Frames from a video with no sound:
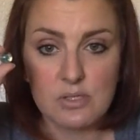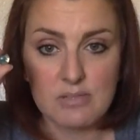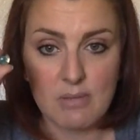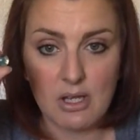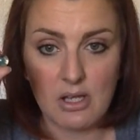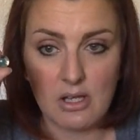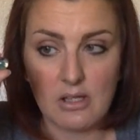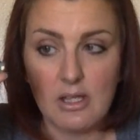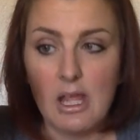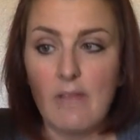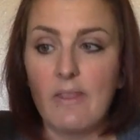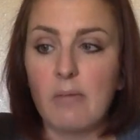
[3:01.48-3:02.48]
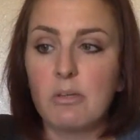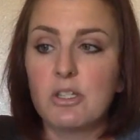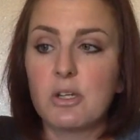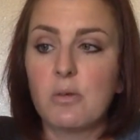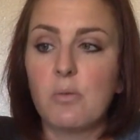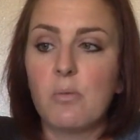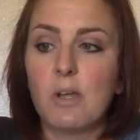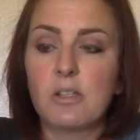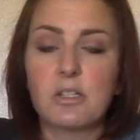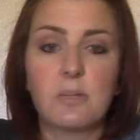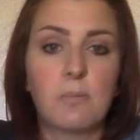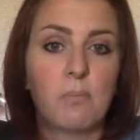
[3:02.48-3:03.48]
small that we don't want
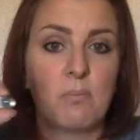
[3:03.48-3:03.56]
to